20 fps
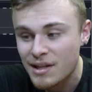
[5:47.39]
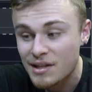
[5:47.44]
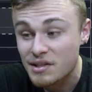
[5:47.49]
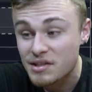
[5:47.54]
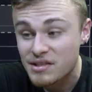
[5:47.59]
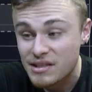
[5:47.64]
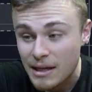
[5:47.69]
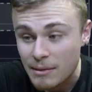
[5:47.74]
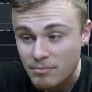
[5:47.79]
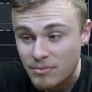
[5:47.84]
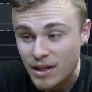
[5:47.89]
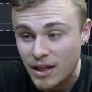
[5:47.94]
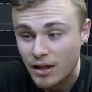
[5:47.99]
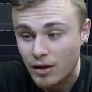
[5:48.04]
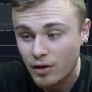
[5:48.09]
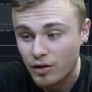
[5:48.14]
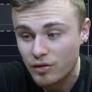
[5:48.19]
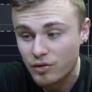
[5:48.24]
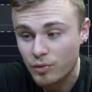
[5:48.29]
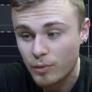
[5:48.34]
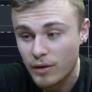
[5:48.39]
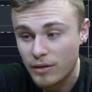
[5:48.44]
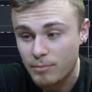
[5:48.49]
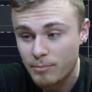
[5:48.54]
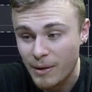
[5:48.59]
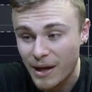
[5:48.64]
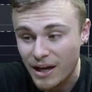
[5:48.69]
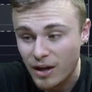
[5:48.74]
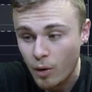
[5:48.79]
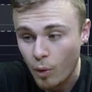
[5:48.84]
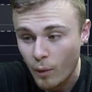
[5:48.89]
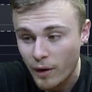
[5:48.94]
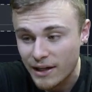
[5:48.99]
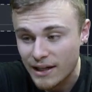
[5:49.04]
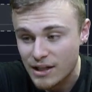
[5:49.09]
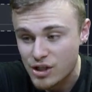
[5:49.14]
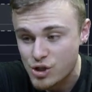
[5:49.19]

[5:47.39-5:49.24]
The same thing goes goes with Bitcoin,